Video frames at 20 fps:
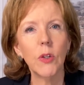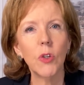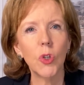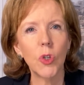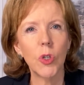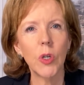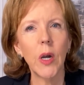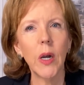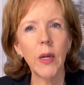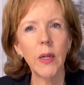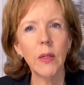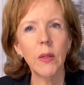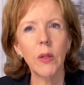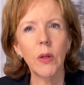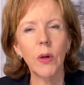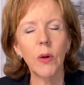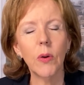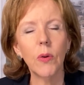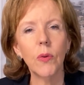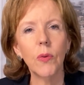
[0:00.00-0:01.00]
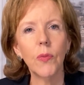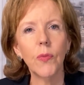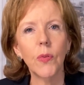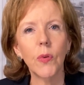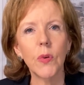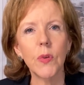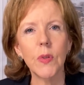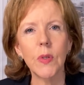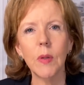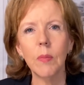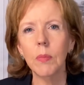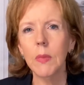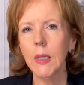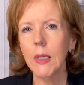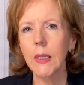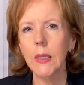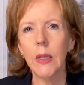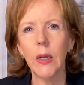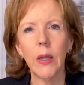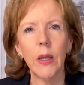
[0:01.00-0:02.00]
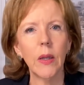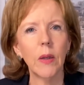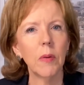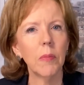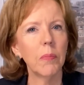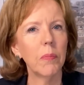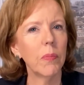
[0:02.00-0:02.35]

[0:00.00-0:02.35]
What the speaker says: Shiloh for something like